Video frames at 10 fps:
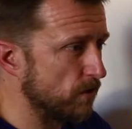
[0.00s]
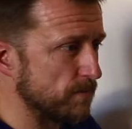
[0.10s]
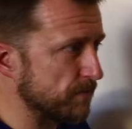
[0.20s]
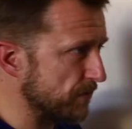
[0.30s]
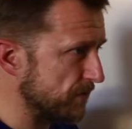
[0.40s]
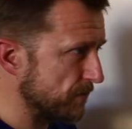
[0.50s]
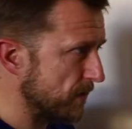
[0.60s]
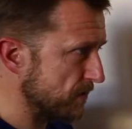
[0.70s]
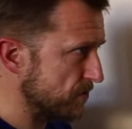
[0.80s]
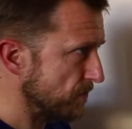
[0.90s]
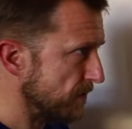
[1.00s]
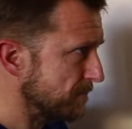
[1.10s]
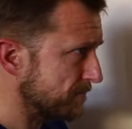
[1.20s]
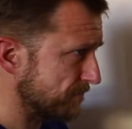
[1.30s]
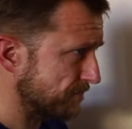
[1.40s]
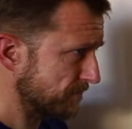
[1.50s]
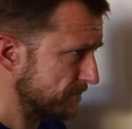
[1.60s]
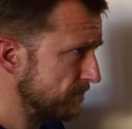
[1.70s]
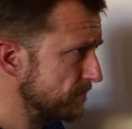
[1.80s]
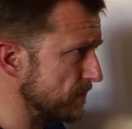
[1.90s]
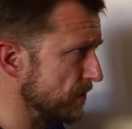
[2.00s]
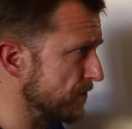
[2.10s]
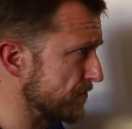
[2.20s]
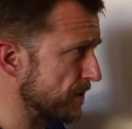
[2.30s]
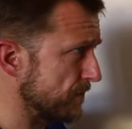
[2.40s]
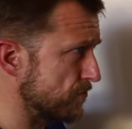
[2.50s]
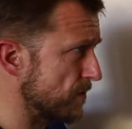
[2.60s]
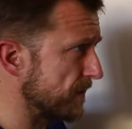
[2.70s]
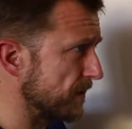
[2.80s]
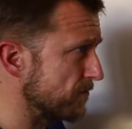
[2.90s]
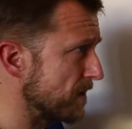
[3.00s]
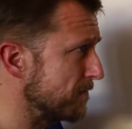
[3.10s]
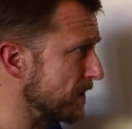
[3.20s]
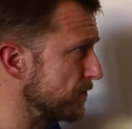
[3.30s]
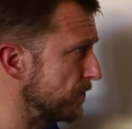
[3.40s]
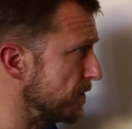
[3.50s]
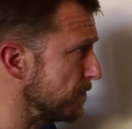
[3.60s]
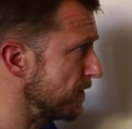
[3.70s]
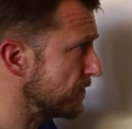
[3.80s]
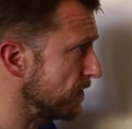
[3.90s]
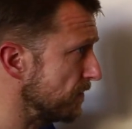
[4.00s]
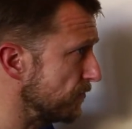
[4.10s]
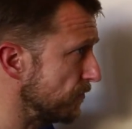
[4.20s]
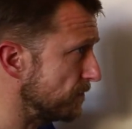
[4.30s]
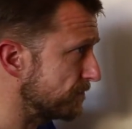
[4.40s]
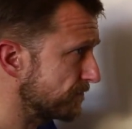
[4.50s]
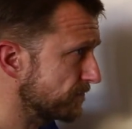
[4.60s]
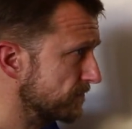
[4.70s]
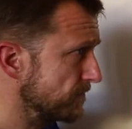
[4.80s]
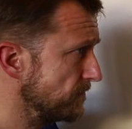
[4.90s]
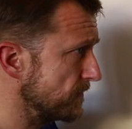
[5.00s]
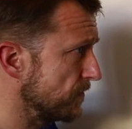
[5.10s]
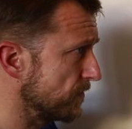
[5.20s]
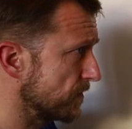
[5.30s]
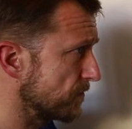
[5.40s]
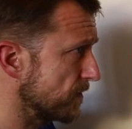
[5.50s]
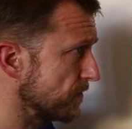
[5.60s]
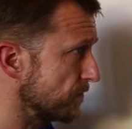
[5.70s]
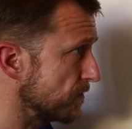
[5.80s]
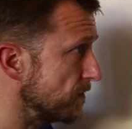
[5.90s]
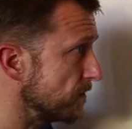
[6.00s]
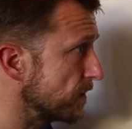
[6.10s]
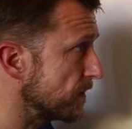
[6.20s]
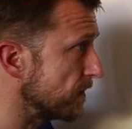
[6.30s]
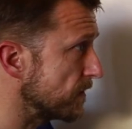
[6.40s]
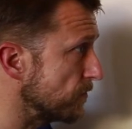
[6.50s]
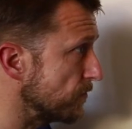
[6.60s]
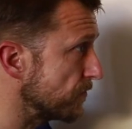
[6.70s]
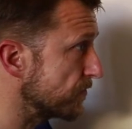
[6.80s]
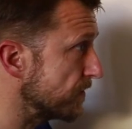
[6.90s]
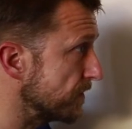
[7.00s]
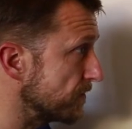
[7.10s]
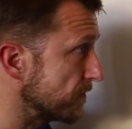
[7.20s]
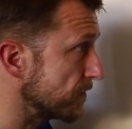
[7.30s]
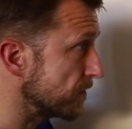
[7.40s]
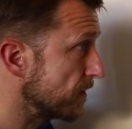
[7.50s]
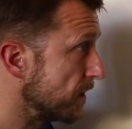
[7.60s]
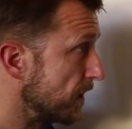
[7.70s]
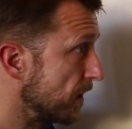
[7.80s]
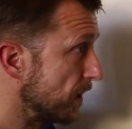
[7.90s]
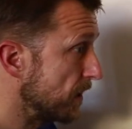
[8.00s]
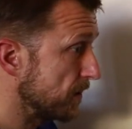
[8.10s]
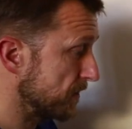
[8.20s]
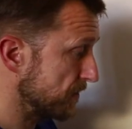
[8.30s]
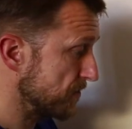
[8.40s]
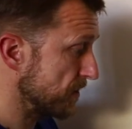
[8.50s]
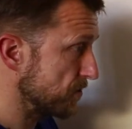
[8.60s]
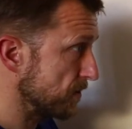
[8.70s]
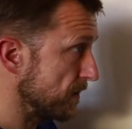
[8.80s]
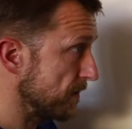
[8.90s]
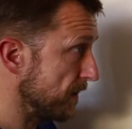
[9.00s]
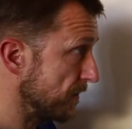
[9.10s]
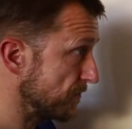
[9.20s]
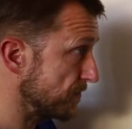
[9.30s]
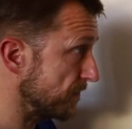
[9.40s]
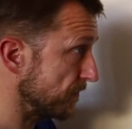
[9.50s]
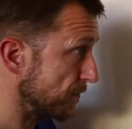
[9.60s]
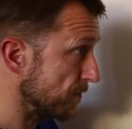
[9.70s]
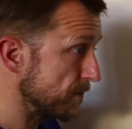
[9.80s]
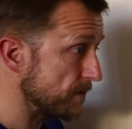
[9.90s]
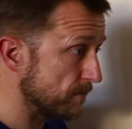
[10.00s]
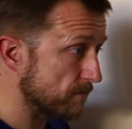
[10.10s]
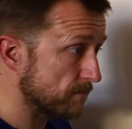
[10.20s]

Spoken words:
all I'm going to do actually, instead of dragging around manually the bits that I've done that are right or wrong, I will just take like a section like that that's definitely right,